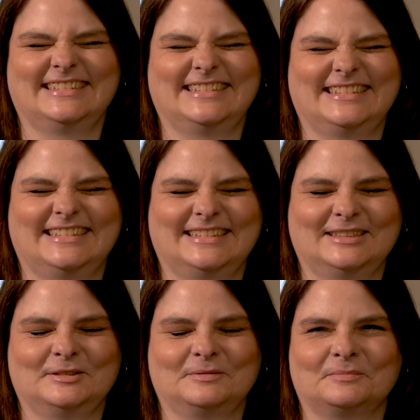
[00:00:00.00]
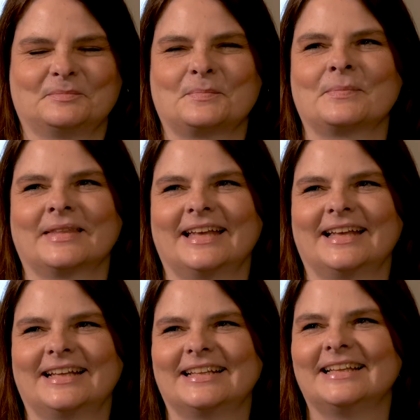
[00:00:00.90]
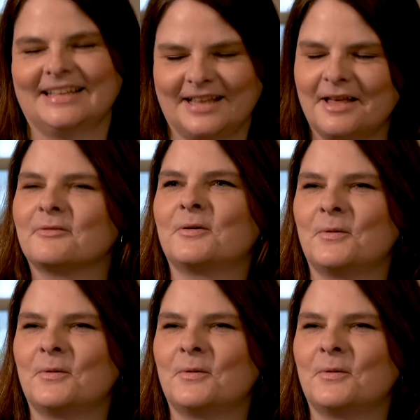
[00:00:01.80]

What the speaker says: So it's just those doggone Steelers,